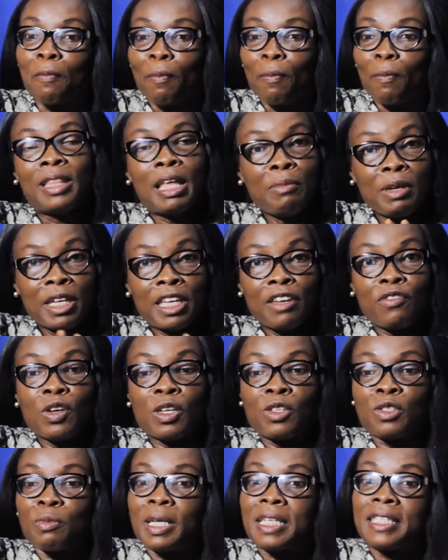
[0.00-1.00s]
Let me give
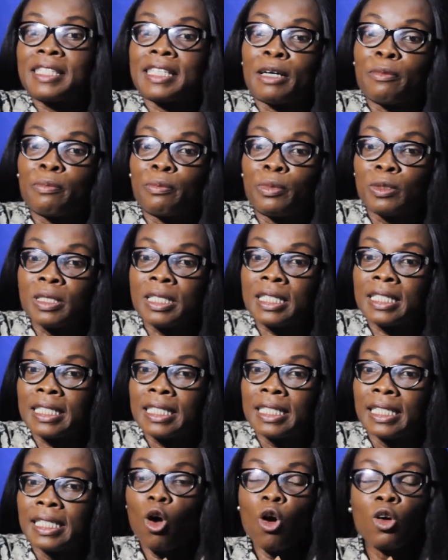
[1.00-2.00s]
you some
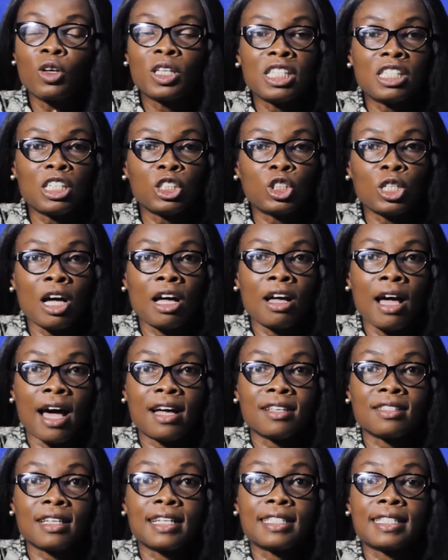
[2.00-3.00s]
examples. Organizational
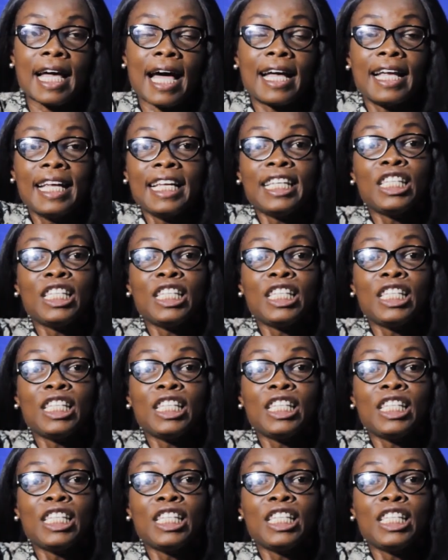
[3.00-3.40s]
hazards are